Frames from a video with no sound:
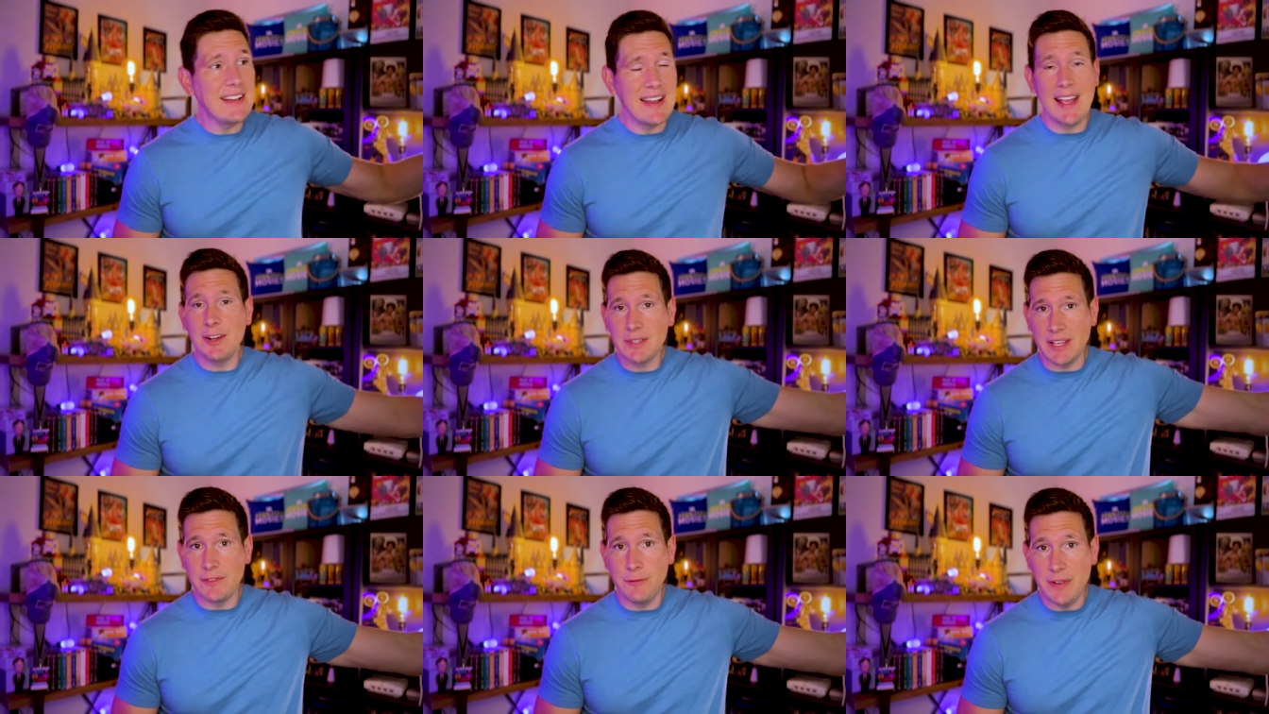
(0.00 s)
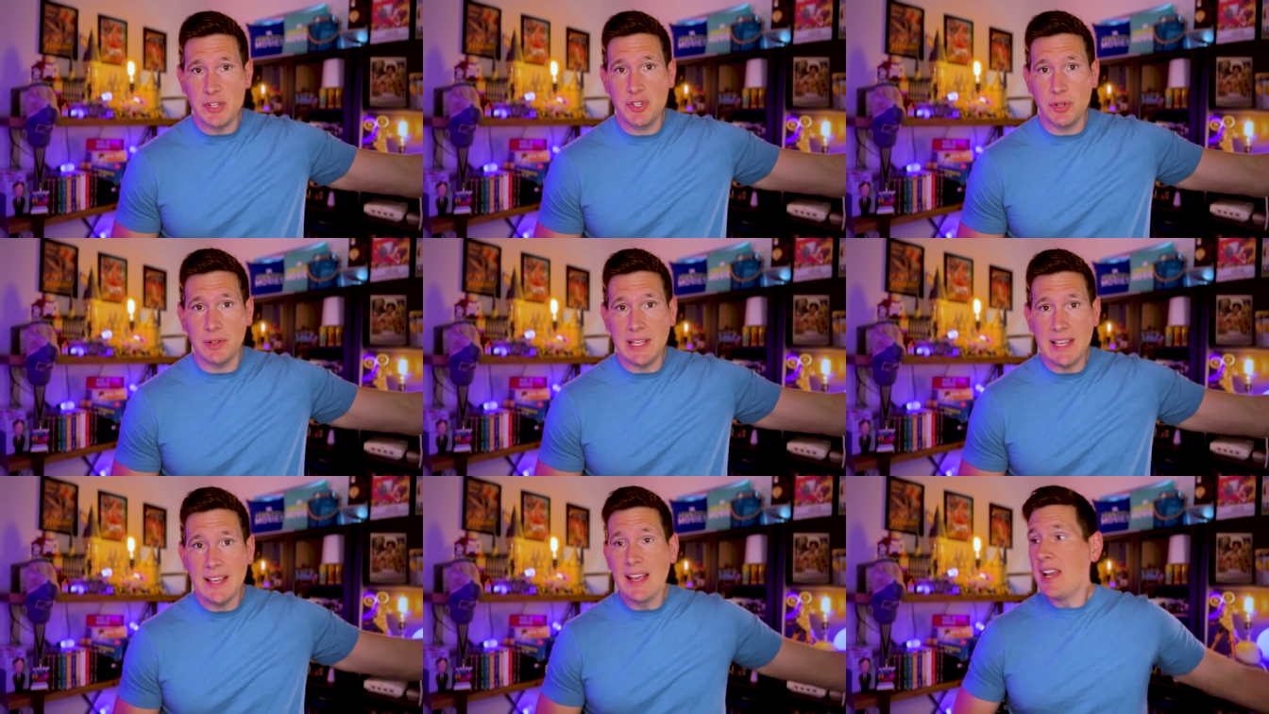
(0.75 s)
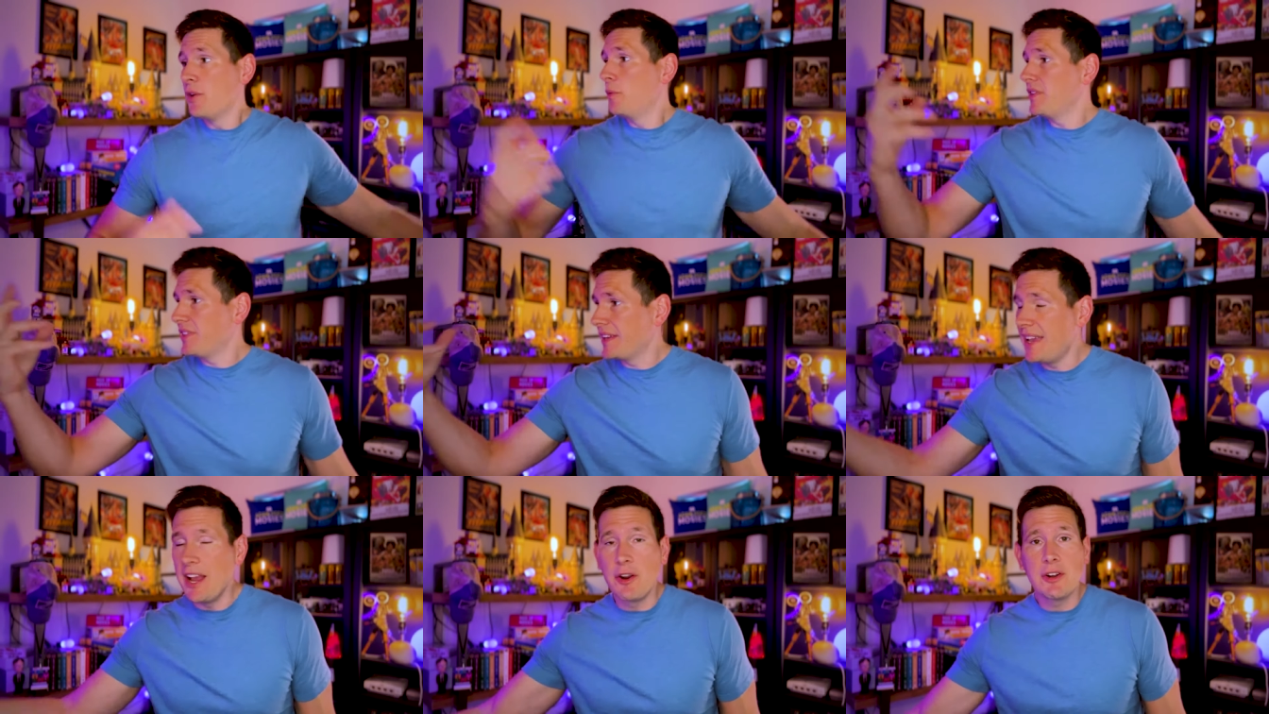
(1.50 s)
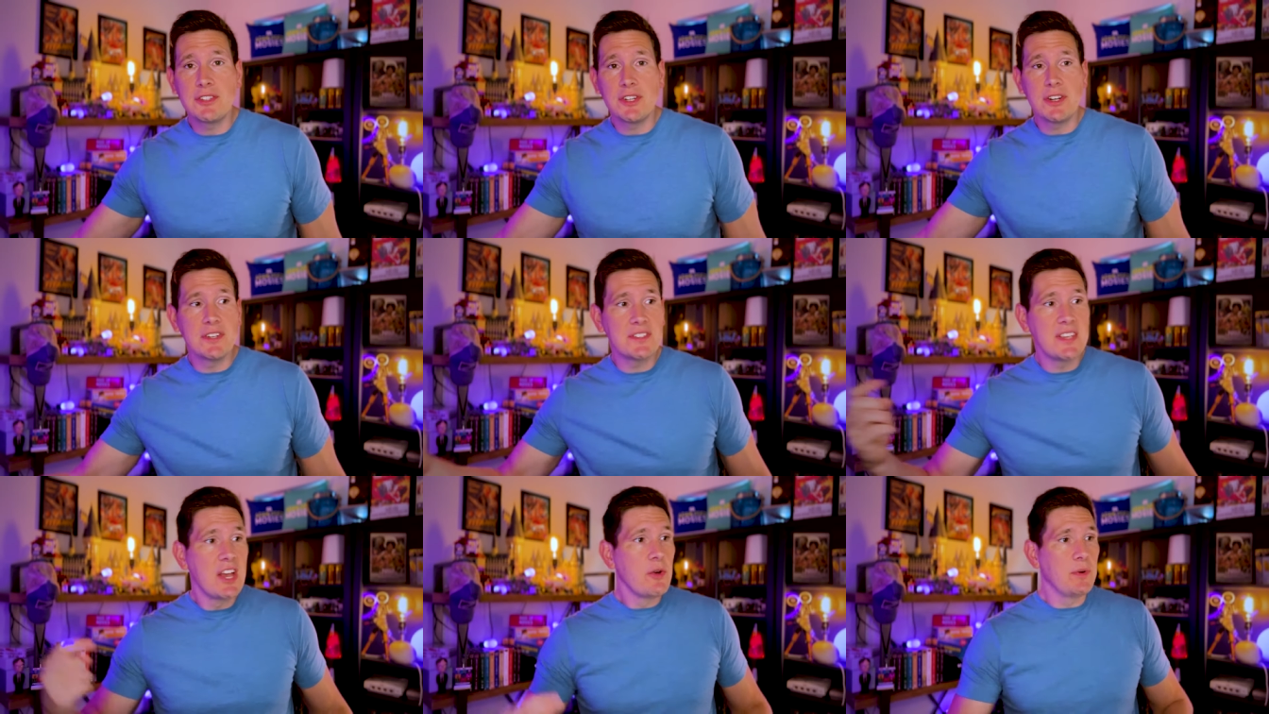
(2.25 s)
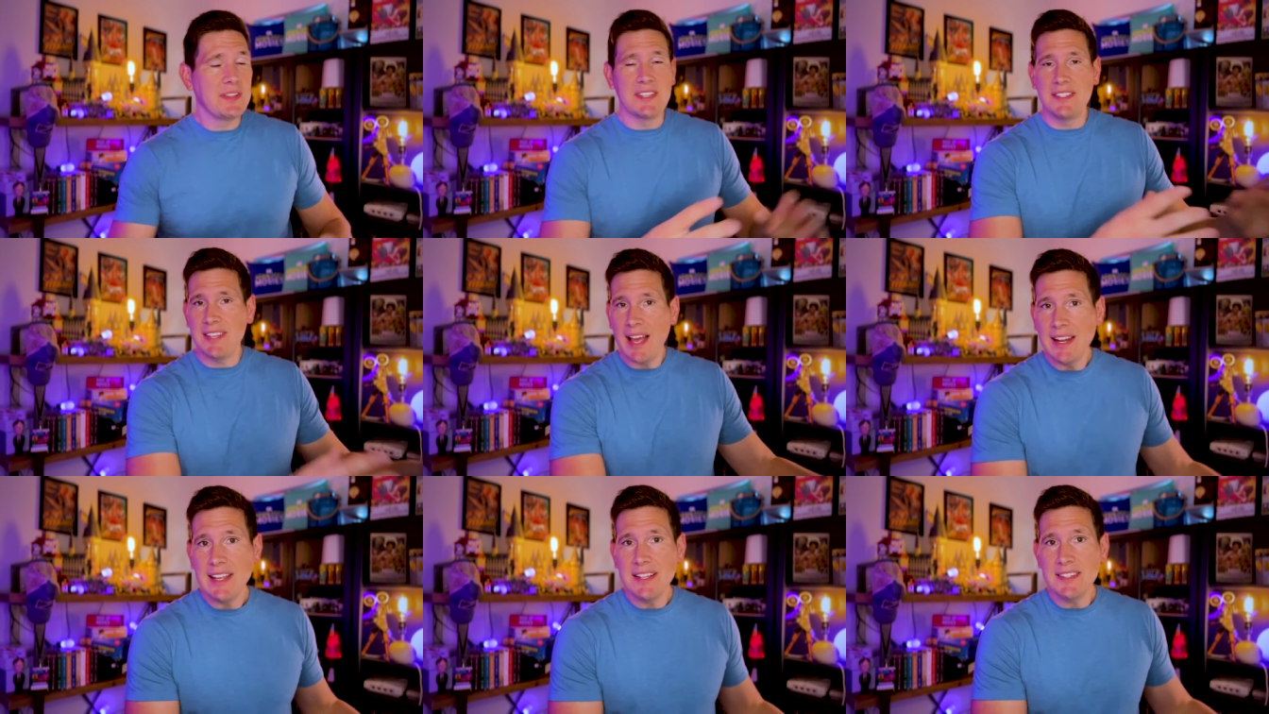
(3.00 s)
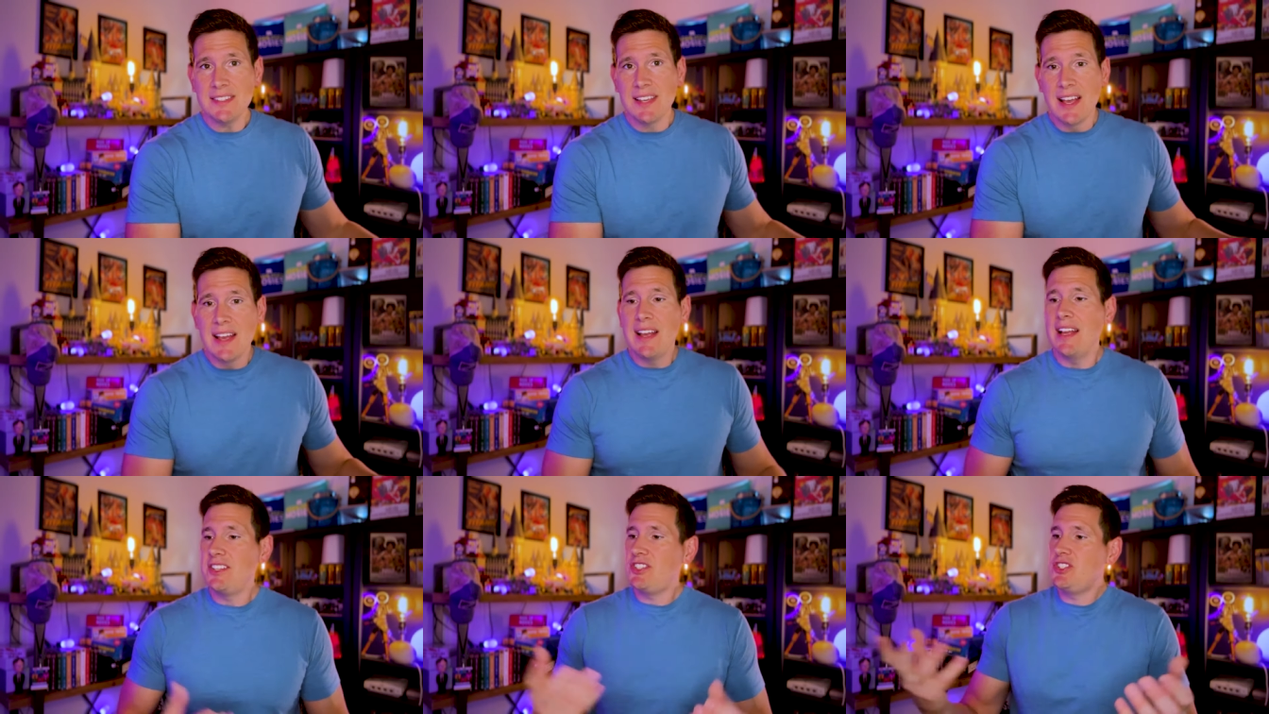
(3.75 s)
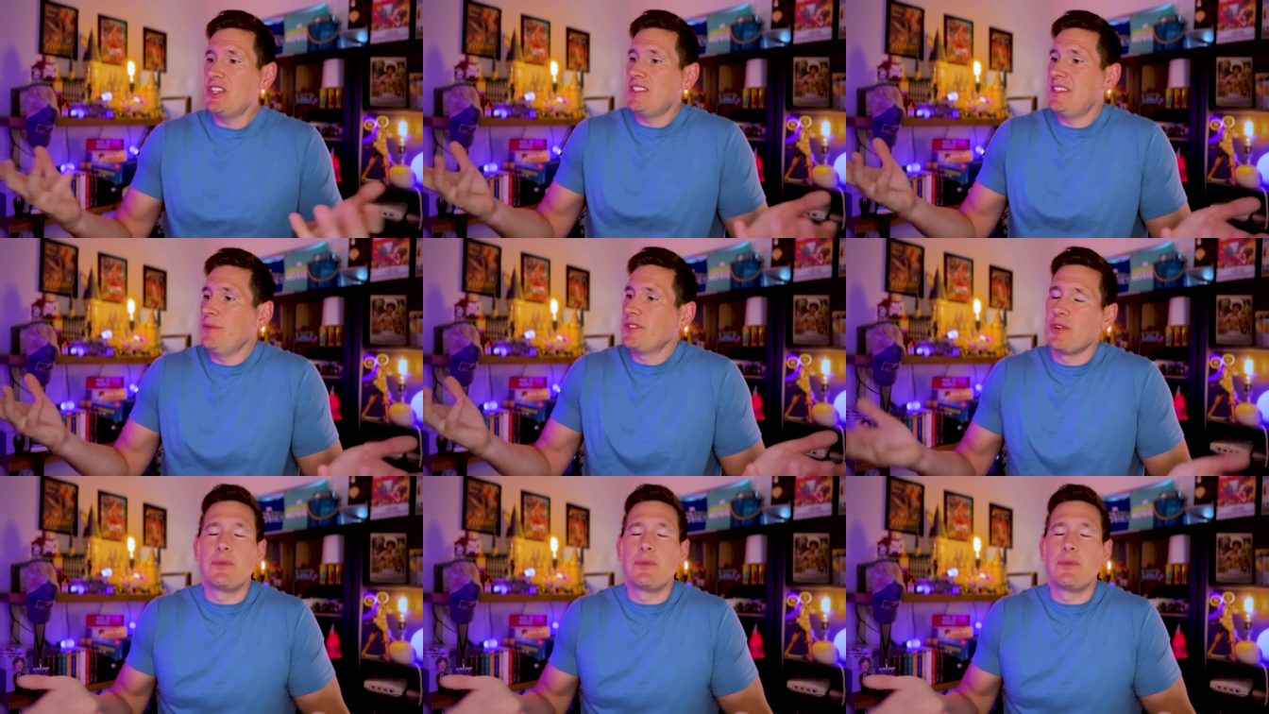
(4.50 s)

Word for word: nailed it visually, with the characters, with the settings. It's just, it was a